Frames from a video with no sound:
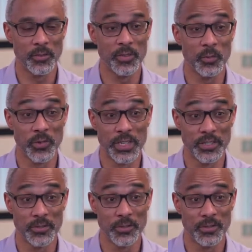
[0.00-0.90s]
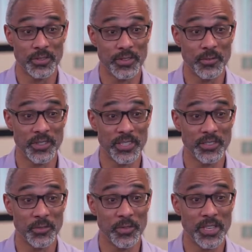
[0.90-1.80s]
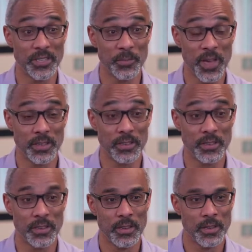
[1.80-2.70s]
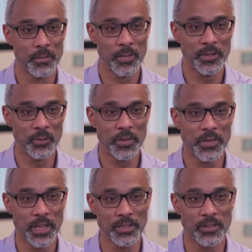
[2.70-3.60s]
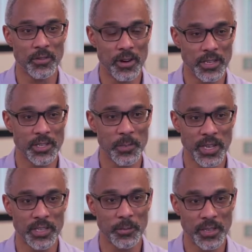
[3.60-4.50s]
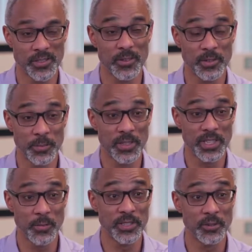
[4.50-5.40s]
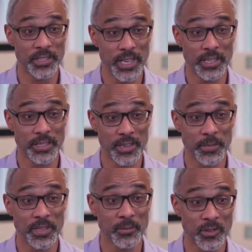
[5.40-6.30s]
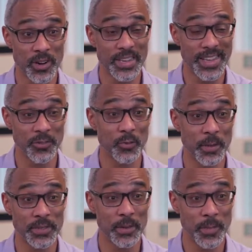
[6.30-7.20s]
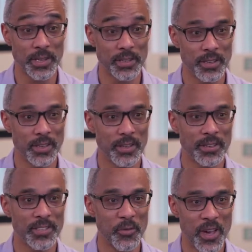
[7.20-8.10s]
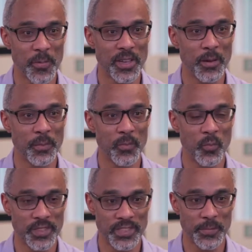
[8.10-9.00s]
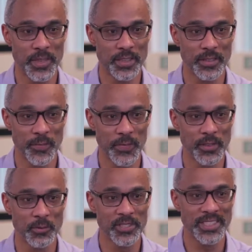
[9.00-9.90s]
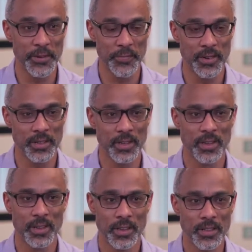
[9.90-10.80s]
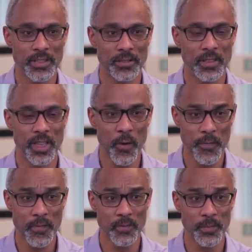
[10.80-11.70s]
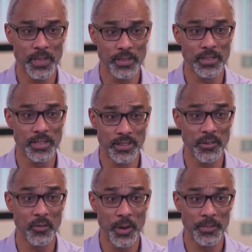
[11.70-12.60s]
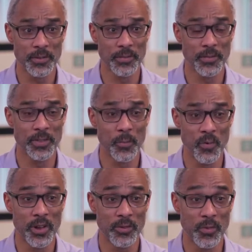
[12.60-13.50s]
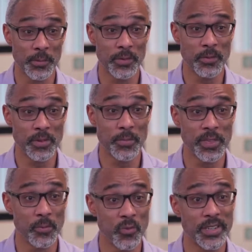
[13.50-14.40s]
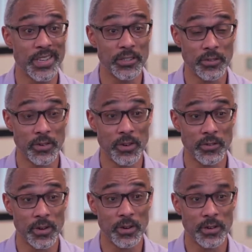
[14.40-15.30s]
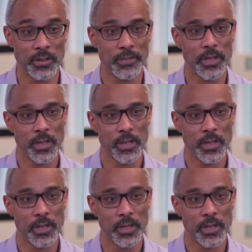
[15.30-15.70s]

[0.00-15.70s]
do the traditional, don't just do the expected, but do the things that are unexpected because ultimately when you're selling something, you're trying to interrupt somebody. So coming up with something that feels different is helpful because that's interruptive, and the more interruptive you can be, the more attention you're going to draw.